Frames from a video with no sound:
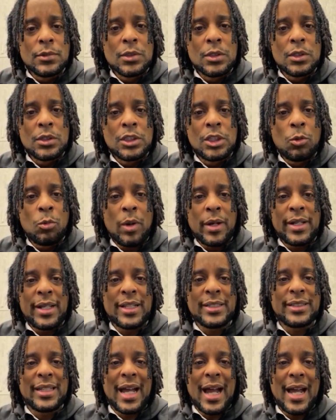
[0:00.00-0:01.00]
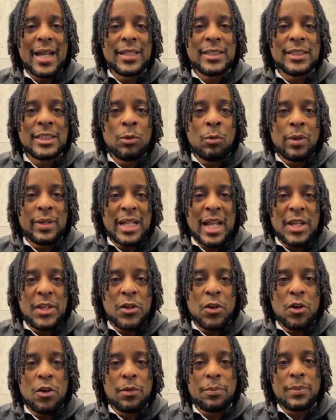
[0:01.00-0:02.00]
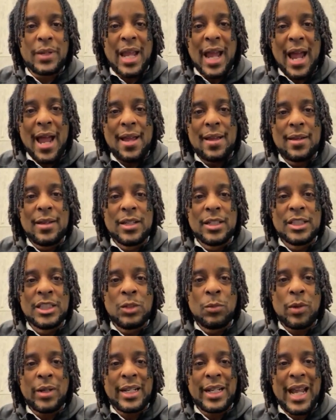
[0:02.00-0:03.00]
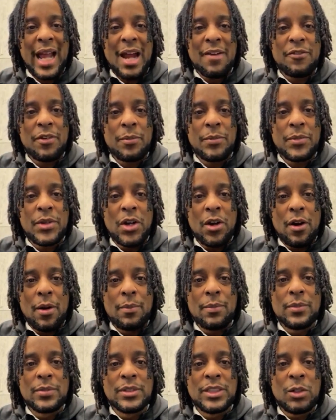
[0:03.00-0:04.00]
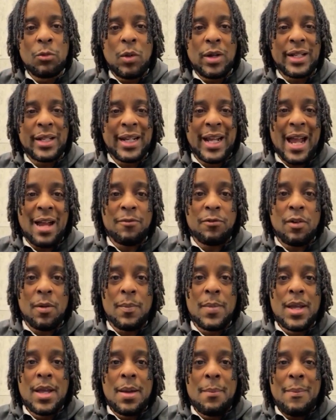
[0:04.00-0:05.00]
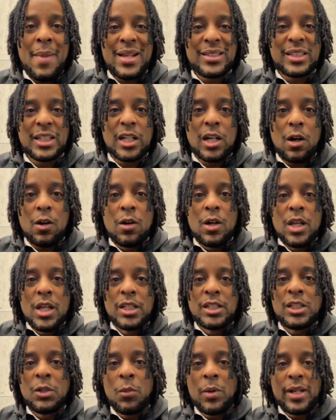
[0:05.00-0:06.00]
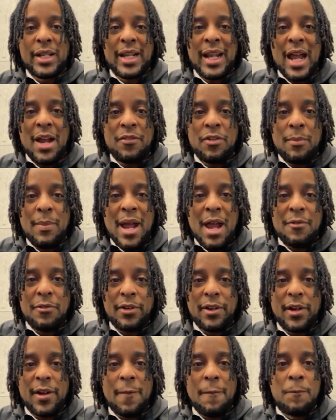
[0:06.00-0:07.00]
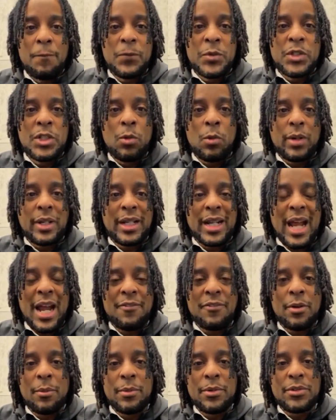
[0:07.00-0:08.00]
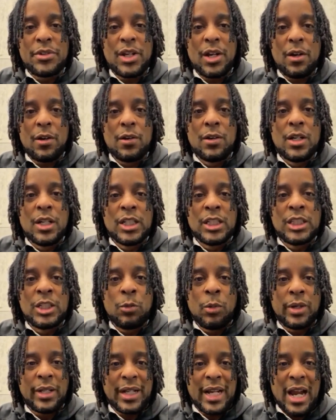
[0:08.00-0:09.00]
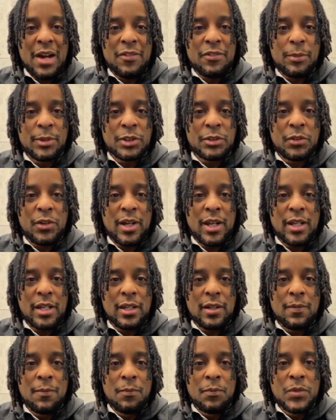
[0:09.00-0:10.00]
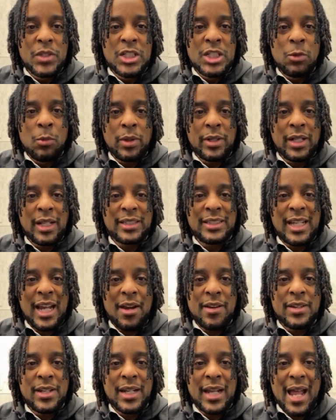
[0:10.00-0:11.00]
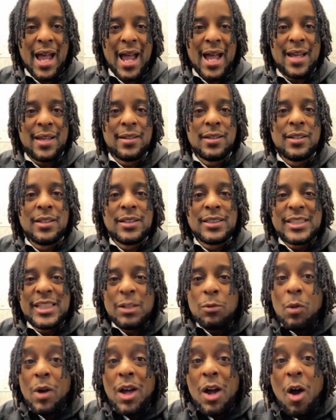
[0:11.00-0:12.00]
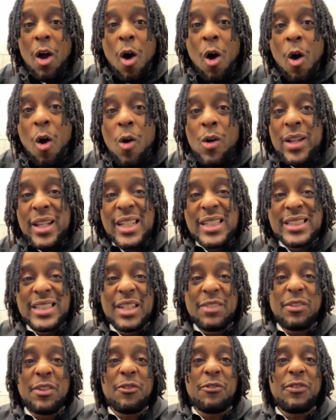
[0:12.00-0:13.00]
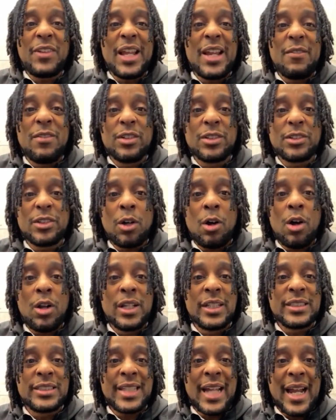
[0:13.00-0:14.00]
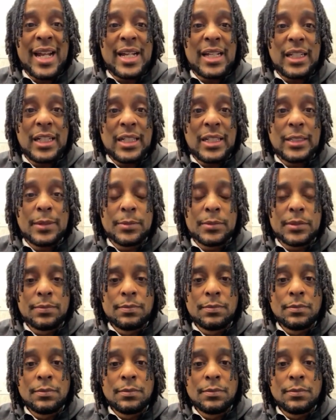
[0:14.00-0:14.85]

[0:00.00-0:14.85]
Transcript: She want this guy. She want that Europe guy. She want the guy from Europe. She want the guy from Mexico. She want the guy from Africa. She want the guy from Brazil. She want the guy from Australia. She want the Italian guy. She want all these different flavors to all these nightclubs.